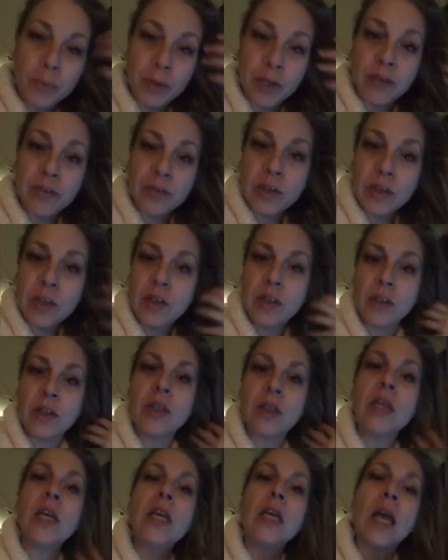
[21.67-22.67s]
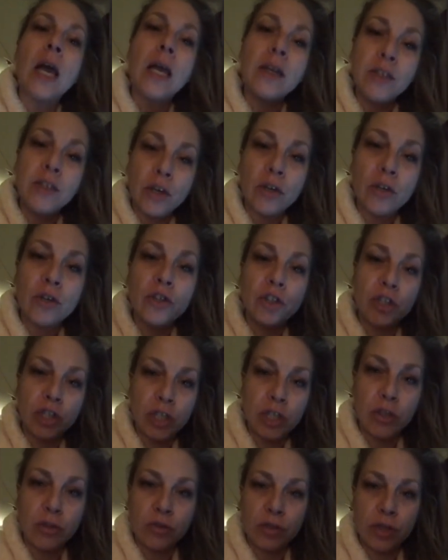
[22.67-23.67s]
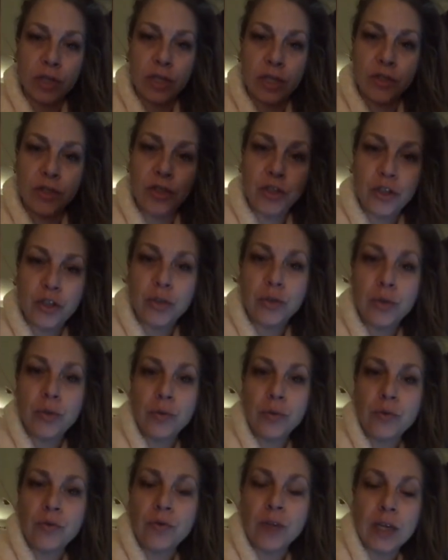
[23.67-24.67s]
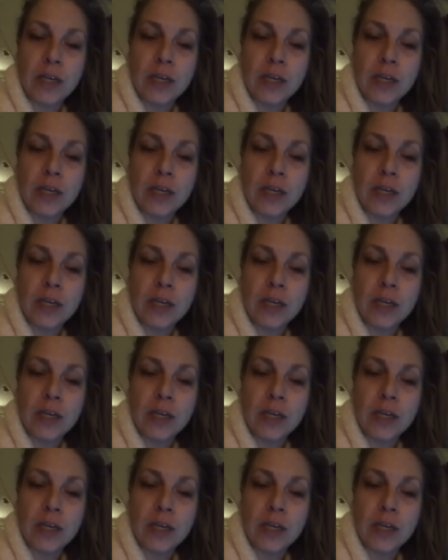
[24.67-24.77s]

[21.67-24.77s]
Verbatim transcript: given the adult children to